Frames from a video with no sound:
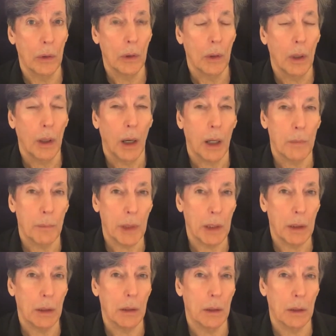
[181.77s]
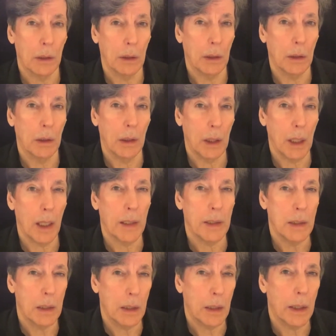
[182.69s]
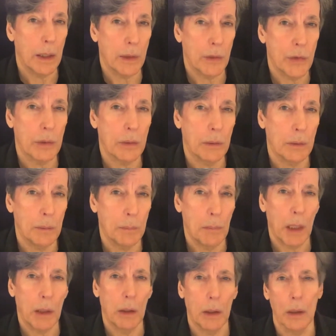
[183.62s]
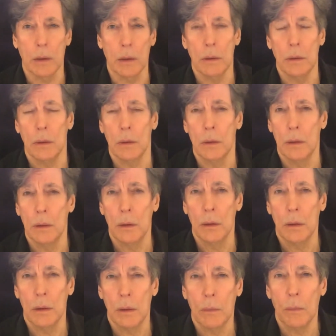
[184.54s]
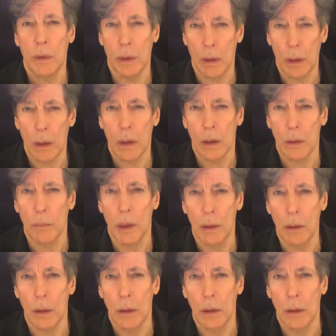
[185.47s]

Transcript: I mean, the idea had a certain merit when you thought about